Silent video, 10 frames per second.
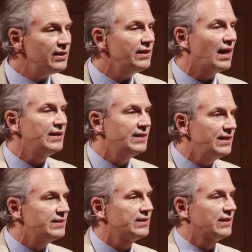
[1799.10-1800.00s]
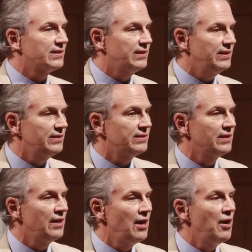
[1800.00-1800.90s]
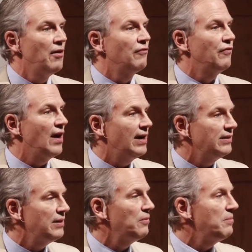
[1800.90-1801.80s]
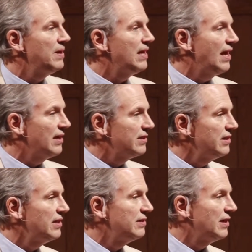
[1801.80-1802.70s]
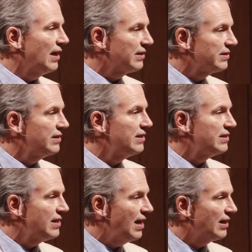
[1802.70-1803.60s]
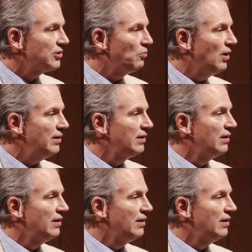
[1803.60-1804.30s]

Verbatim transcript: in the 1960s, finally we began to detect, to detect what